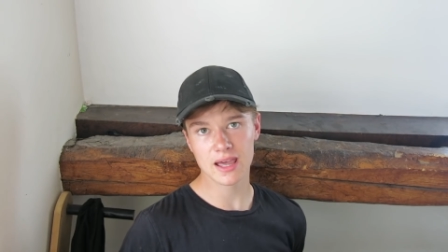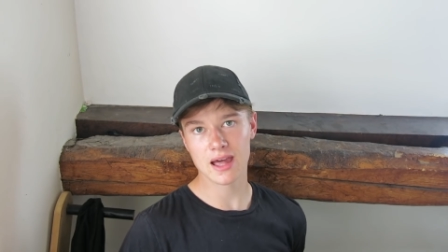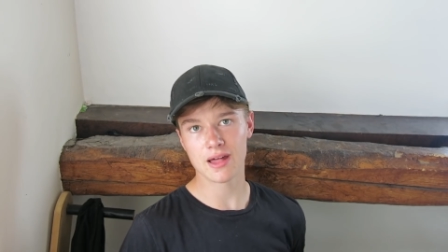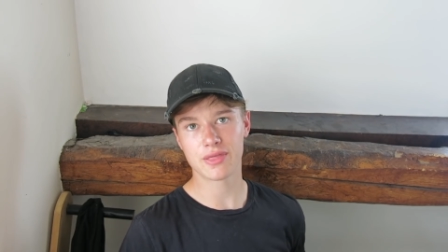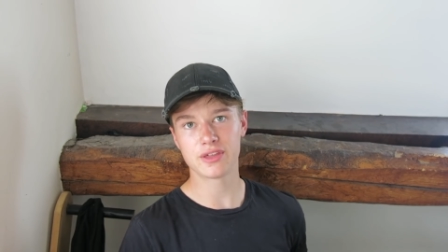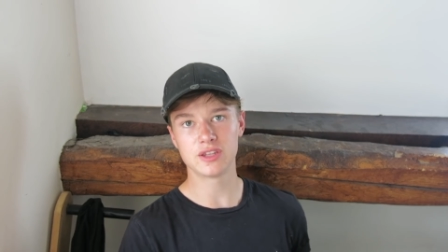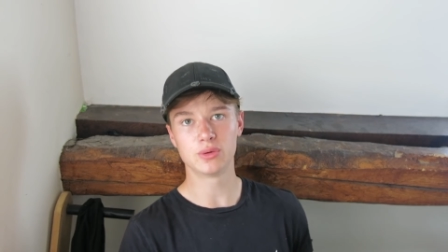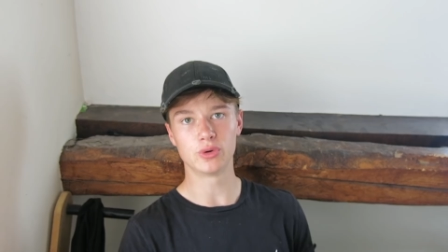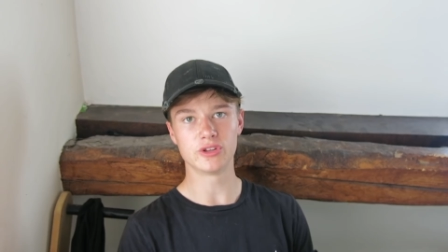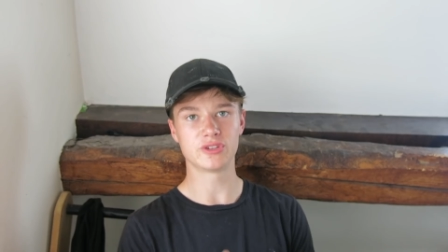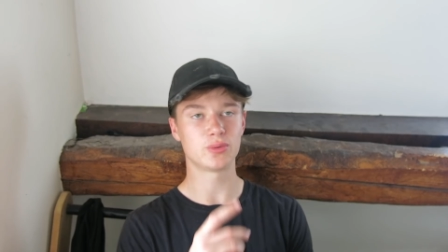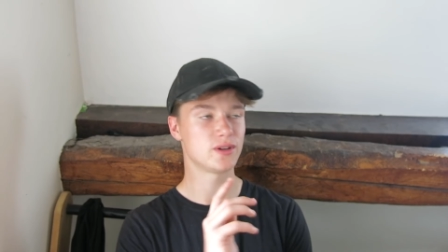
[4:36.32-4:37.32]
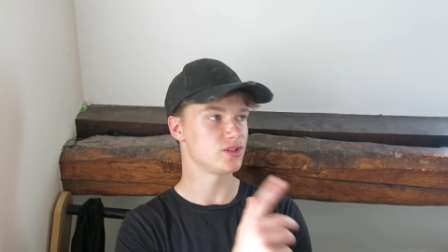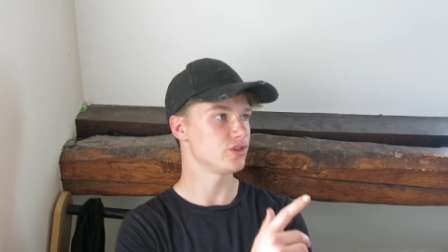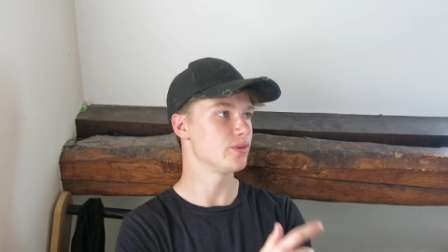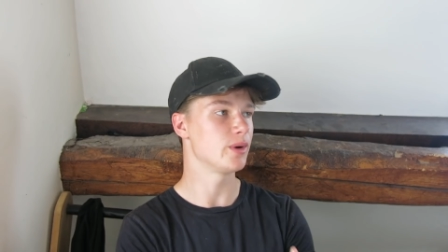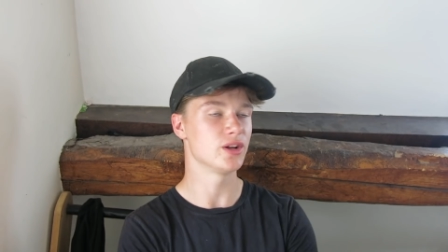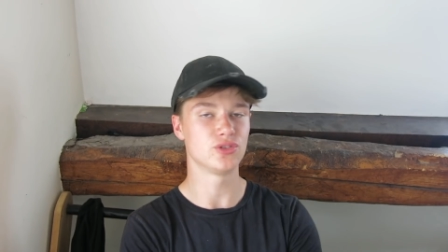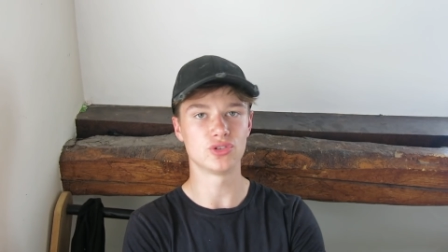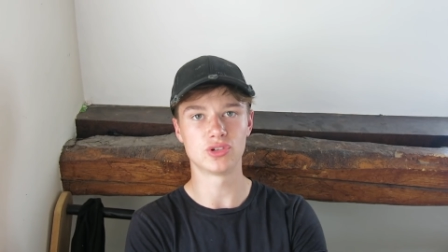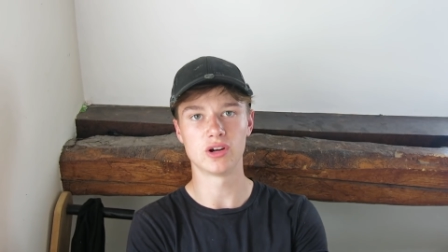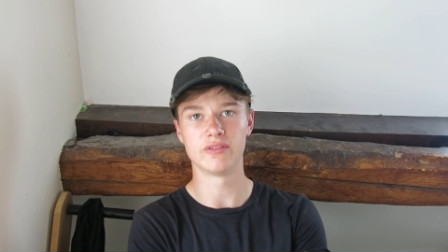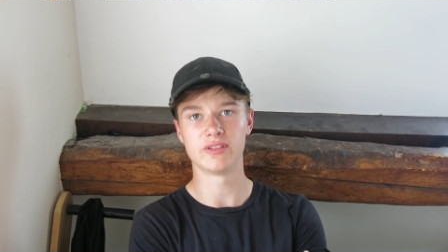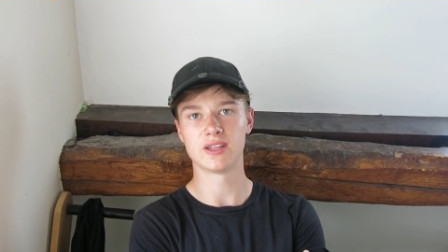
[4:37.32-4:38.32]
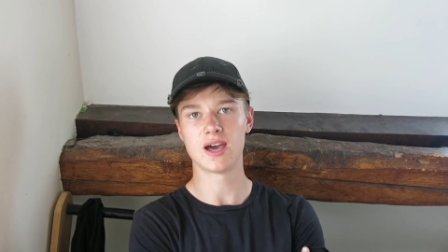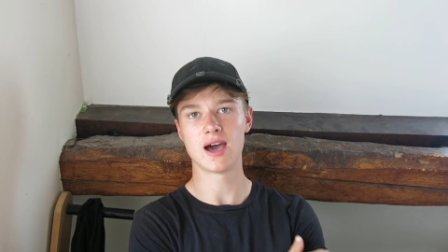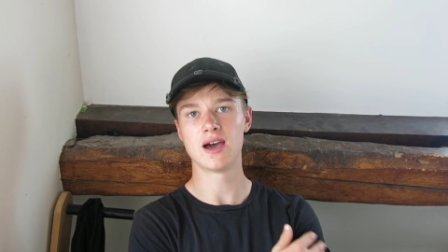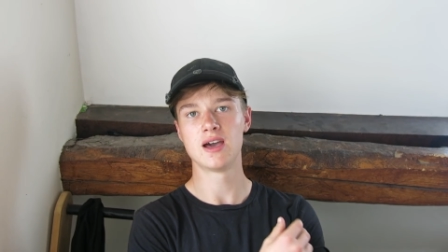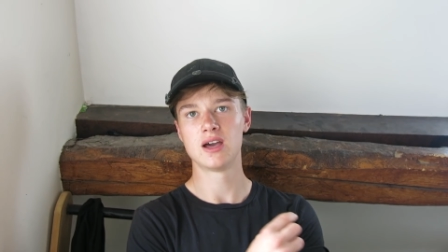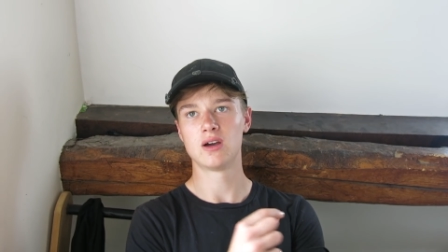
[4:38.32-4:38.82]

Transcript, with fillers: get thinner ones, which are in my drawer over there,